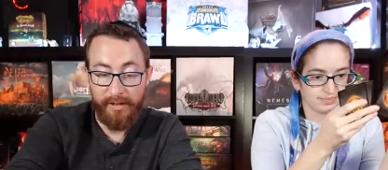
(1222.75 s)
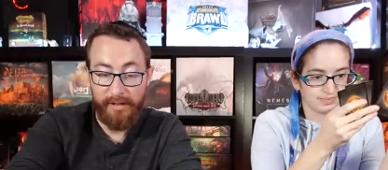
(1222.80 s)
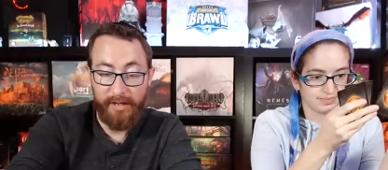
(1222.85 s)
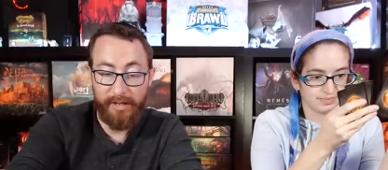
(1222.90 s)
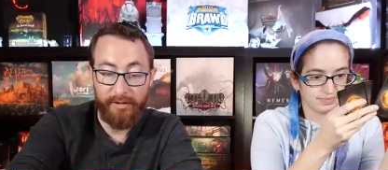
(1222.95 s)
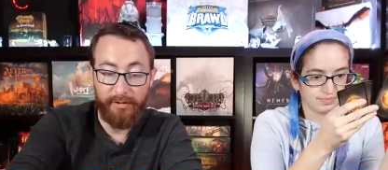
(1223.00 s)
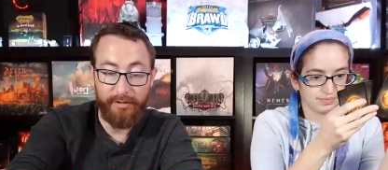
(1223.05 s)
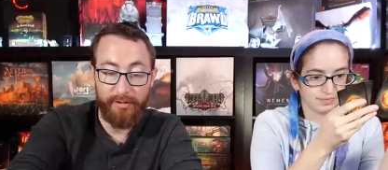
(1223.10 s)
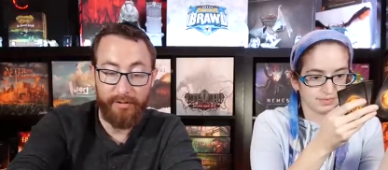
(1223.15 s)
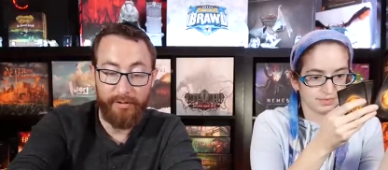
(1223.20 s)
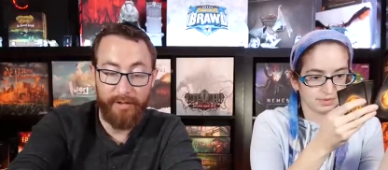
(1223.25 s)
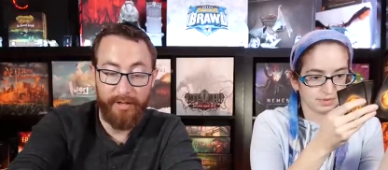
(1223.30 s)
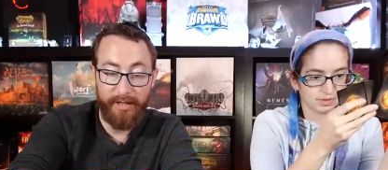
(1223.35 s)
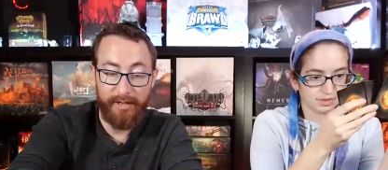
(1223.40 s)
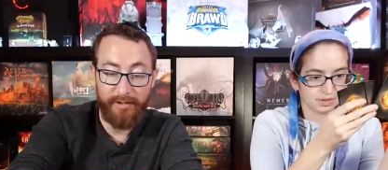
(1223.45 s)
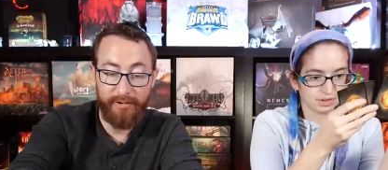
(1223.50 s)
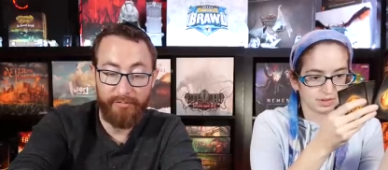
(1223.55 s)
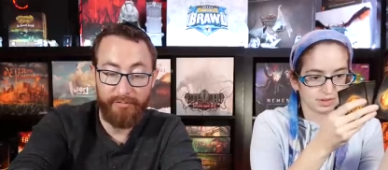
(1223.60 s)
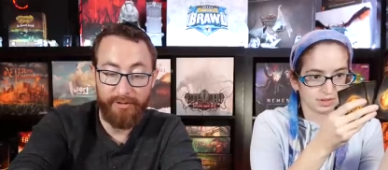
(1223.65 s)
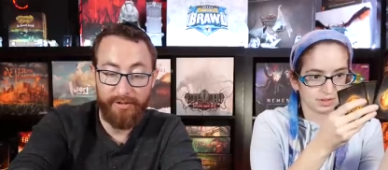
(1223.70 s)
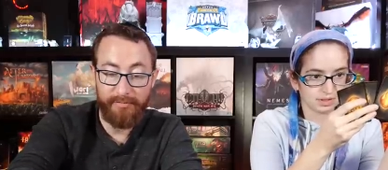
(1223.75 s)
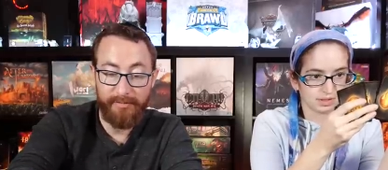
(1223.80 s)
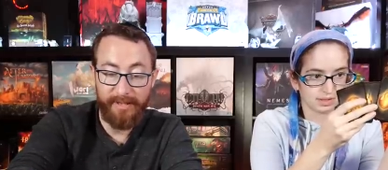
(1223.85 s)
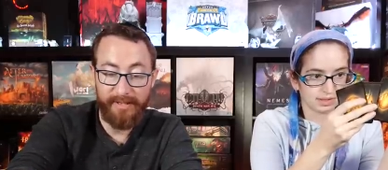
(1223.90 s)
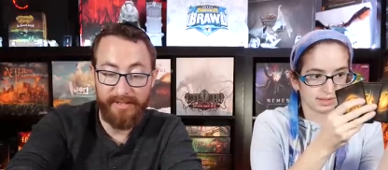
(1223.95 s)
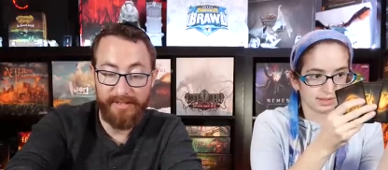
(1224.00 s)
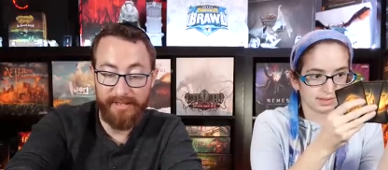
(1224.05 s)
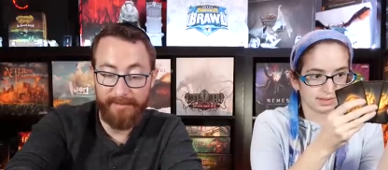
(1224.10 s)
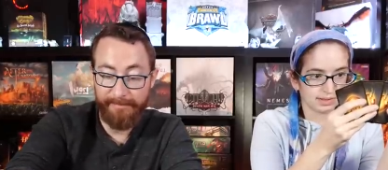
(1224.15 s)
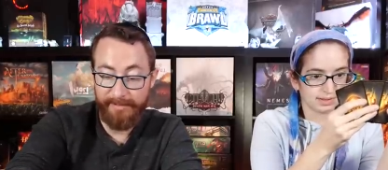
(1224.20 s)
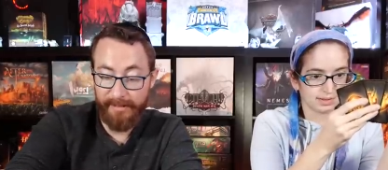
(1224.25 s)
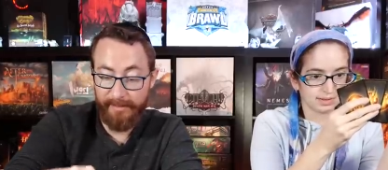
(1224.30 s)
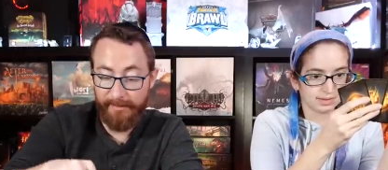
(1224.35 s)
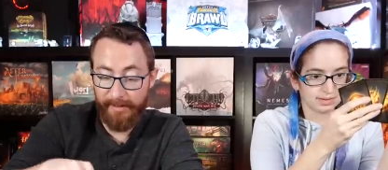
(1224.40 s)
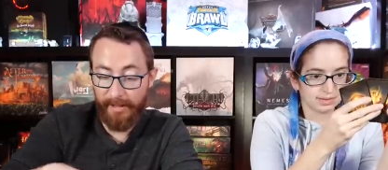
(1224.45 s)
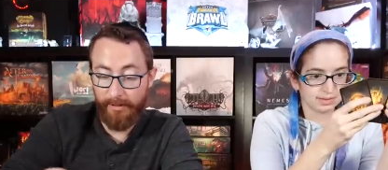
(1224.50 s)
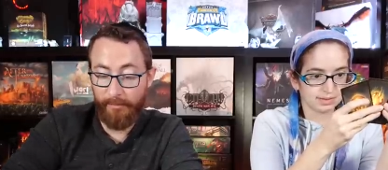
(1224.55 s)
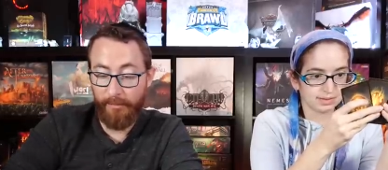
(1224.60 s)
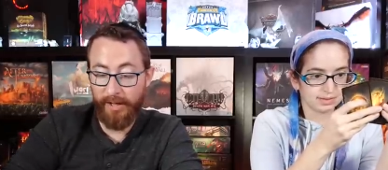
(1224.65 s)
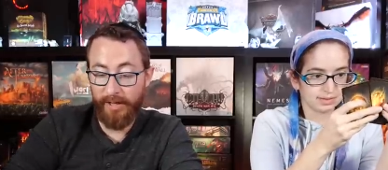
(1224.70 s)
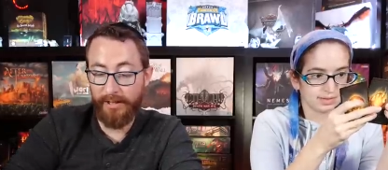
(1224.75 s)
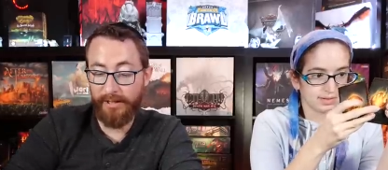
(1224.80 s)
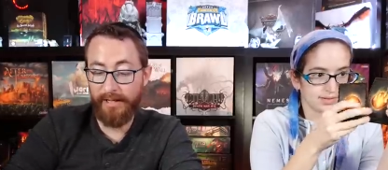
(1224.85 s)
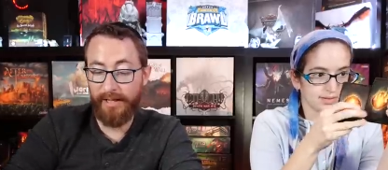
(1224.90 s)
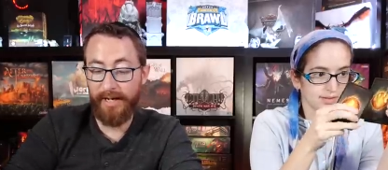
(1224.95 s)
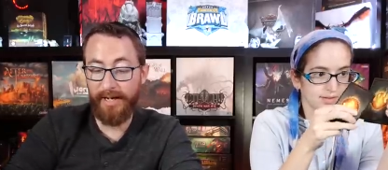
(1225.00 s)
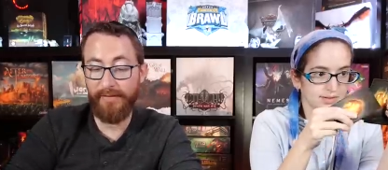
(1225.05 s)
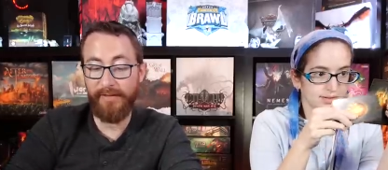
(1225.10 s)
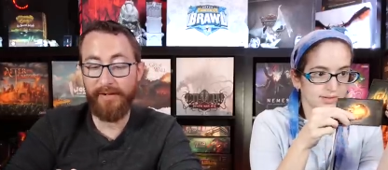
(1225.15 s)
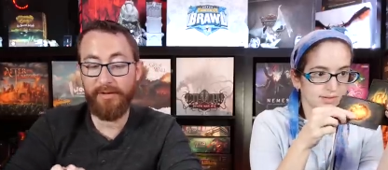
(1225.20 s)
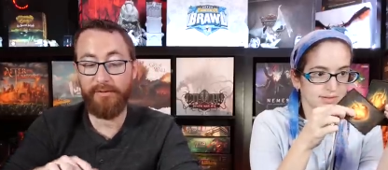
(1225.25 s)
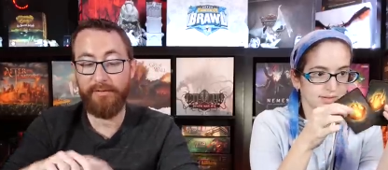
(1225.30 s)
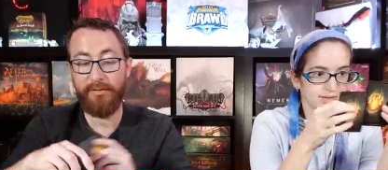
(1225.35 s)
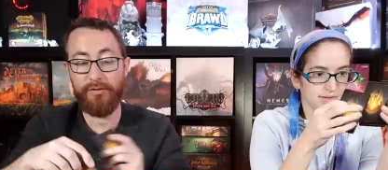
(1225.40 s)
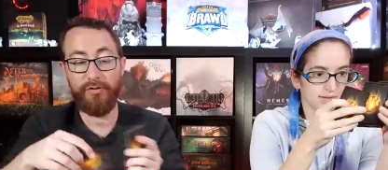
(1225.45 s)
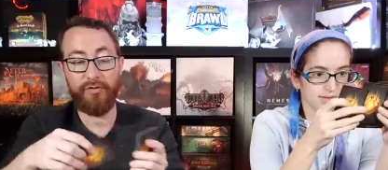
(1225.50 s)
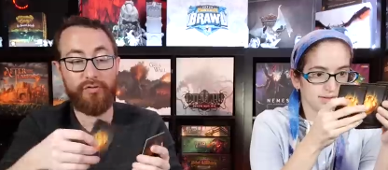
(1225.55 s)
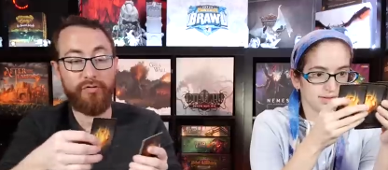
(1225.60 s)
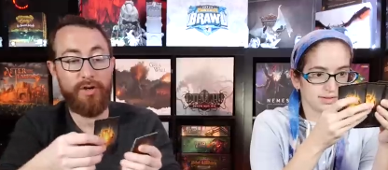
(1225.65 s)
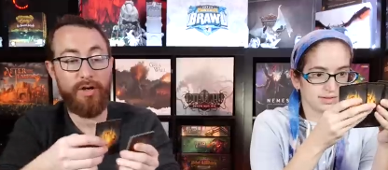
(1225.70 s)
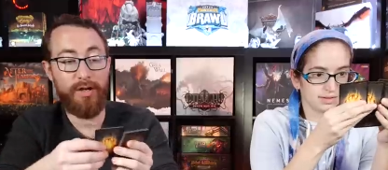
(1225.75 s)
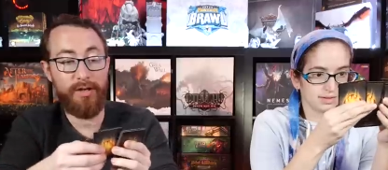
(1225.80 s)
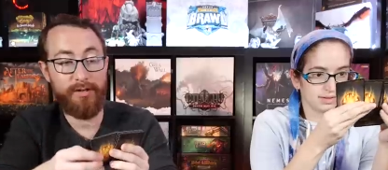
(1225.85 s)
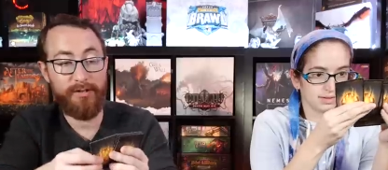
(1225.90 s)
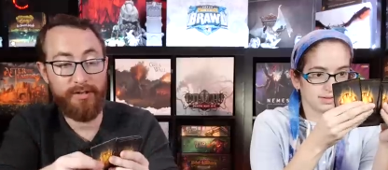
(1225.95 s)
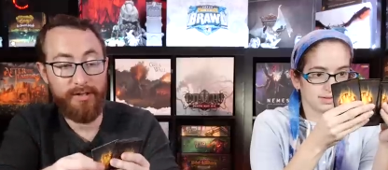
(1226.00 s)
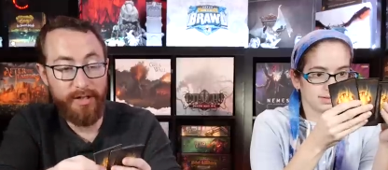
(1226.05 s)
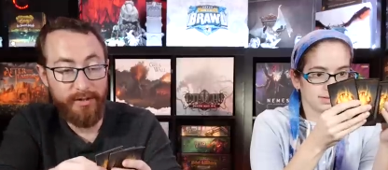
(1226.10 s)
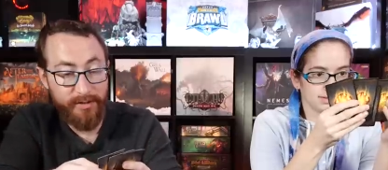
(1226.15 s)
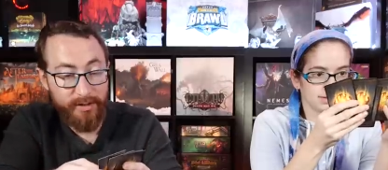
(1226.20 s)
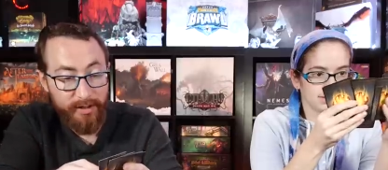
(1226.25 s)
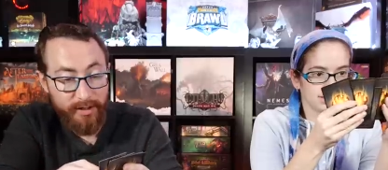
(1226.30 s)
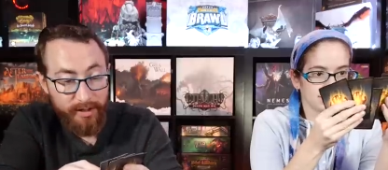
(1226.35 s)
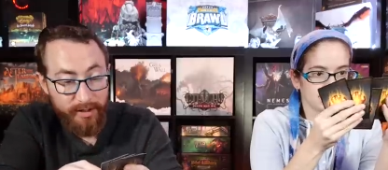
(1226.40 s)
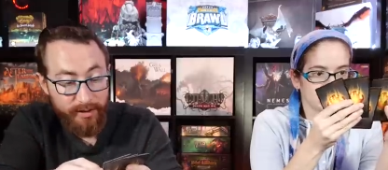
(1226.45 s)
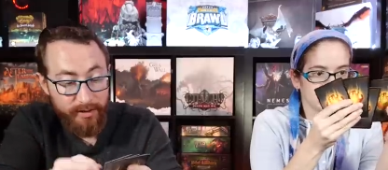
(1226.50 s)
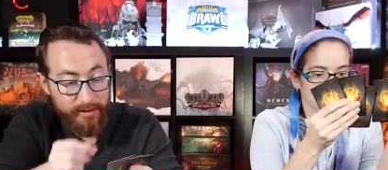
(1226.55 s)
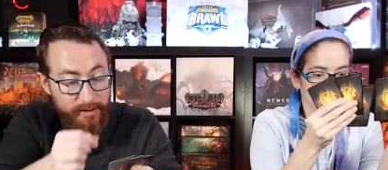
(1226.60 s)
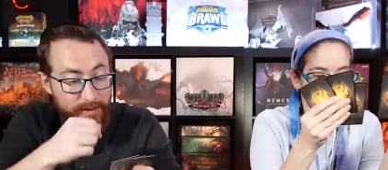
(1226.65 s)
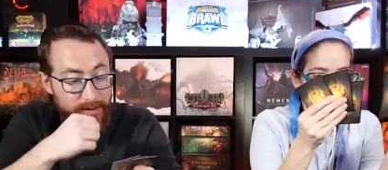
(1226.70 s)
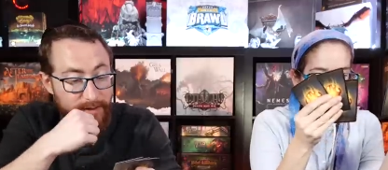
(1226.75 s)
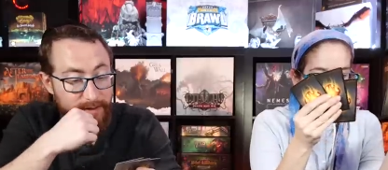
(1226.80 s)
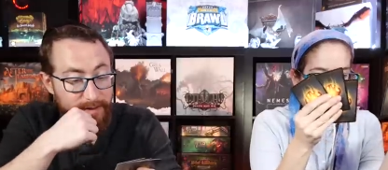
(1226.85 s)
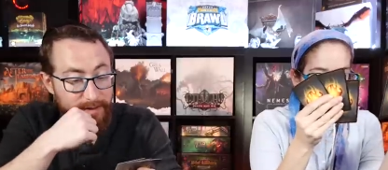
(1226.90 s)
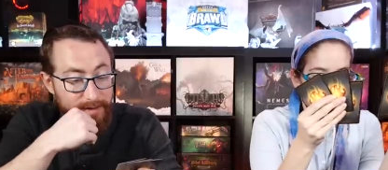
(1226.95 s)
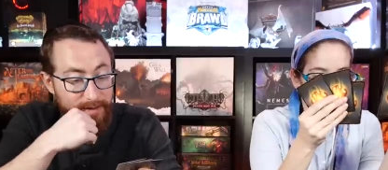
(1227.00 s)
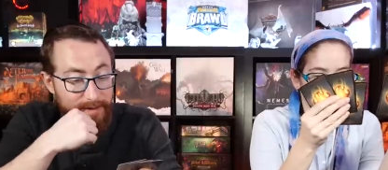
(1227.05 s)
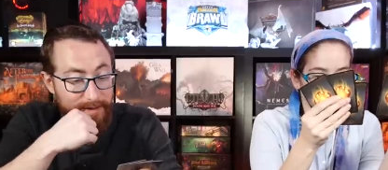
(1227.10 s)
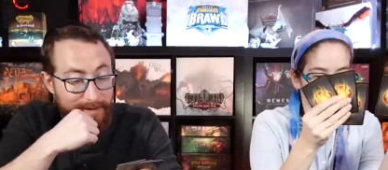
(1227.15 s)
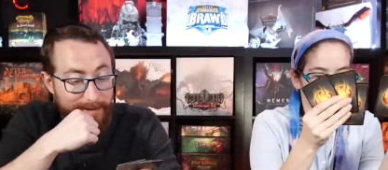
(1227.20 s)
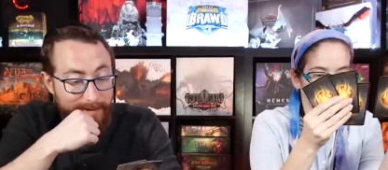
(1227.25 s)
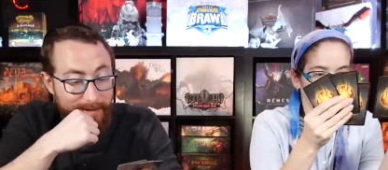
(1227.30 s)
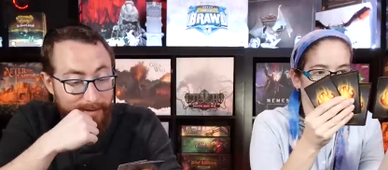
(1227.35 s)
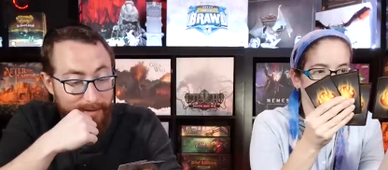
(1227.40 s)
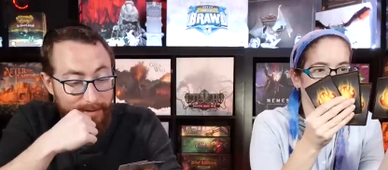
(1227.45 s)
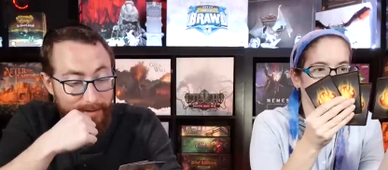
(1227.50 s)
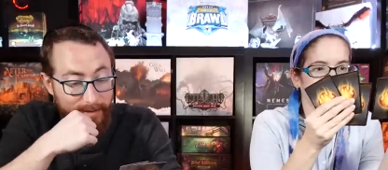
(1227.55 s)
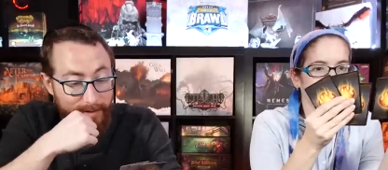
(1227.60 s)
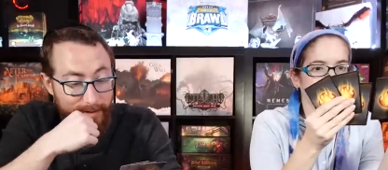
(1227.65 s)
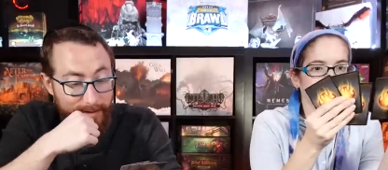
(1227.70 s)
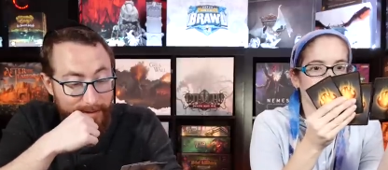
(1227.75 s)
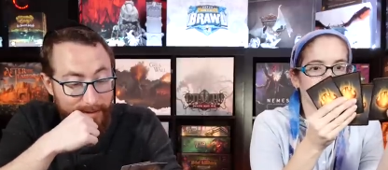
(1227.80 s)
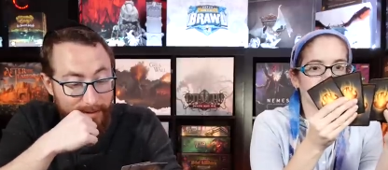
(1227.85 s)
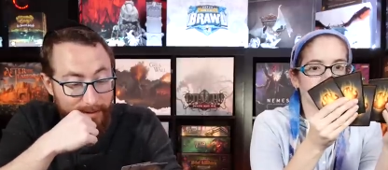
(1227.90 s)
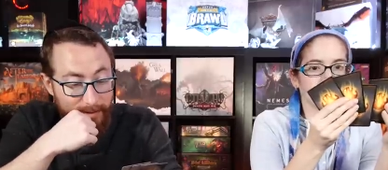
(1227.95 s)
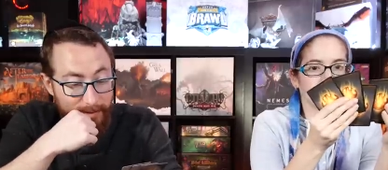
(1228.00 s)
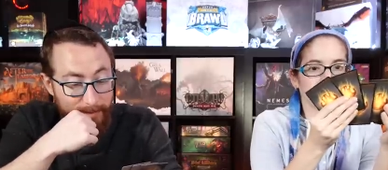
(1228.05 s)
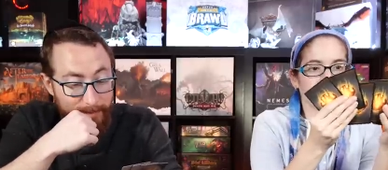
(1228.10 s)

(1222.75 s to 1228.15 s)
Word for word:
Speaker 1: I'm going to go ahead and increase my CP by one, and then I'm going to draw another card I have um, play a card.